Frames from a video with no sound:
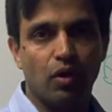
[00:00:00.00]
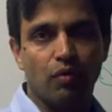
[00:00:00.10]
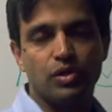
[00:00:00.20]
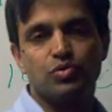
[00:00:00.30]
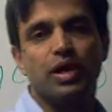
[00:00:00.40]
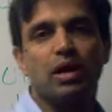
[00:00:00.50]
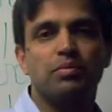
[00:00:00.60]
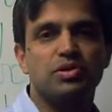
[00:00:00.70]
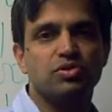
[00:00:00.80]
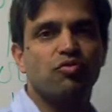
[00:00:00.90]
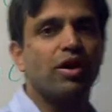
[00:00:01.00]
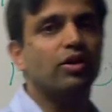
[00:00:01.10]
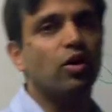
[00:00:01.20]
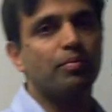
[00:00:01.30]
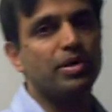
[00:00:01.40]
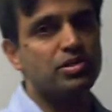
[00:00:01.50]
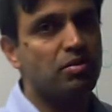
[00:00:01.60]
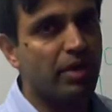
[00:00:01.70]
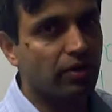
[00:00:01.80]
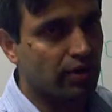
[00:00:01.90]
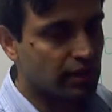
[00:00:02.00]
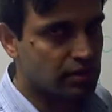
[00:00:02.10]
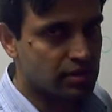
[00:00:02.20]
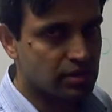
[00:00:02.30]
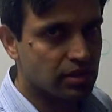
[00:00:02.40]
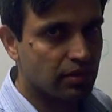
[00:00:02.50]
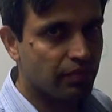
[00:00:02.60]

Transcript: which would help us define our operational metrics.